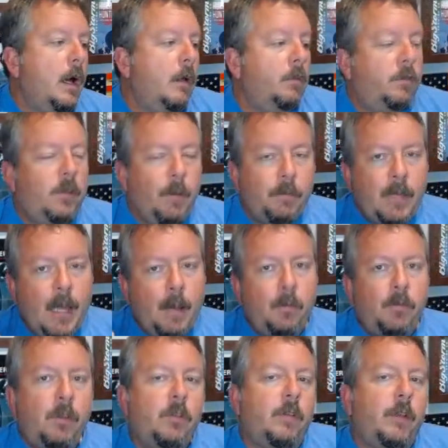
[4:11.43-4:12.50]

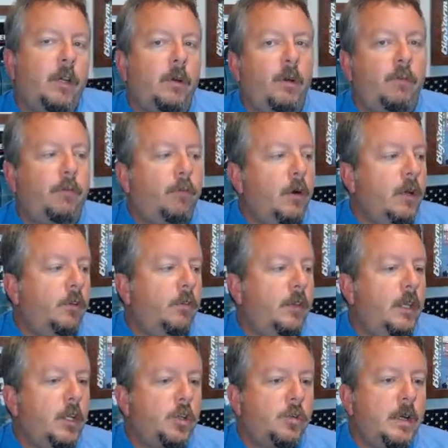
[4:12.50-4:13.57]
Sometimes these lingering fronts
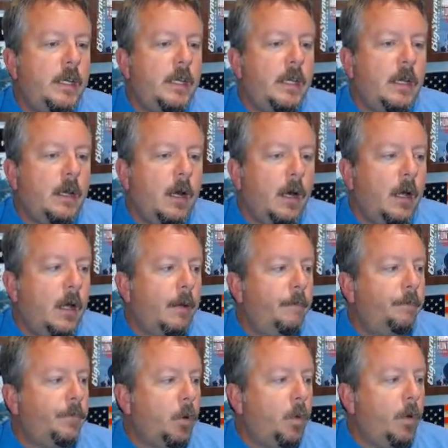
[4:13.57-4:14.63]
get tricky.
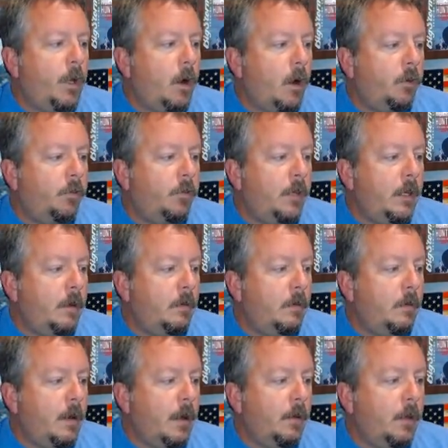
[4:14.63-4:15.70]
We are seeing
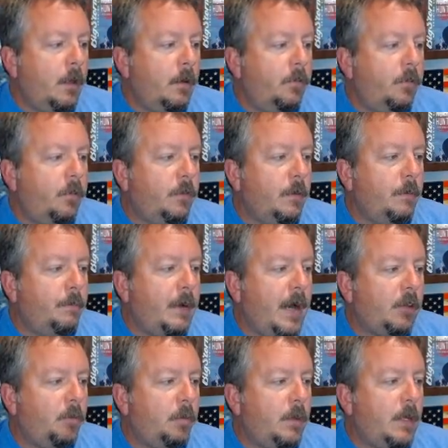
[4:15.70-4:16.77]
a system
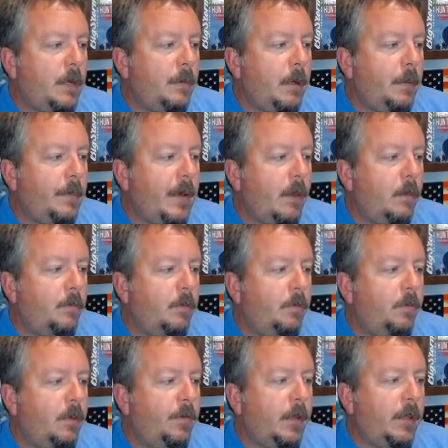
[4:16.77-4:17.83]
possibly coming up out of the
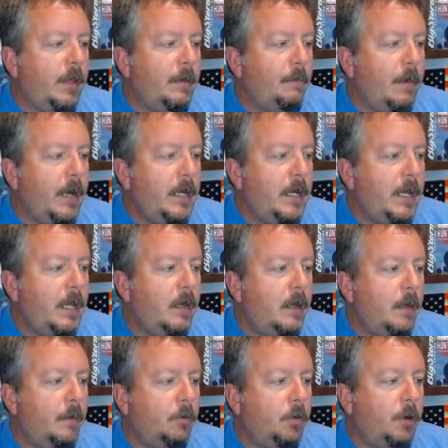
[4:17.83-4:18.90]
Pacific that might
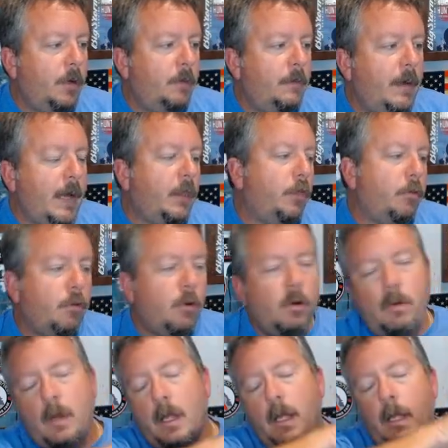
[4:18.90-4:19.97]
end up turning back
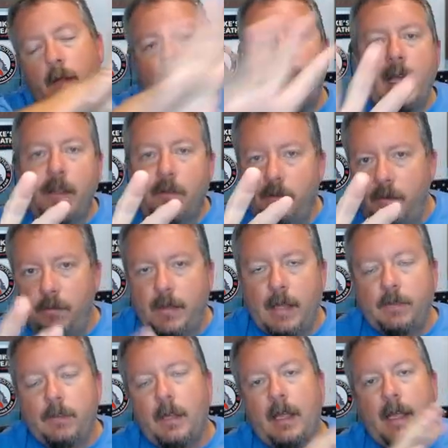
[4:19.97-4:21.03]
through Texas.
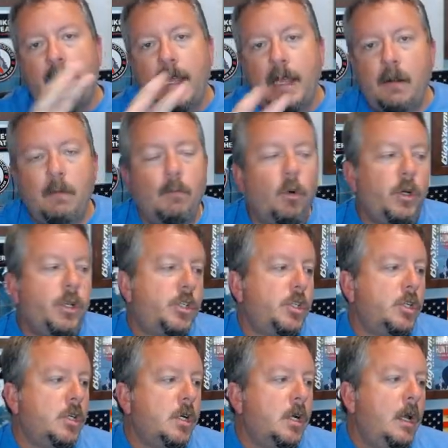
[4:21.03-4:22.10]
That's going to aid the
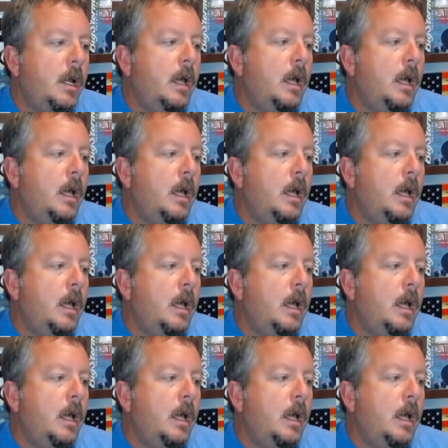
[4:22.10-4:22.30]
moisture.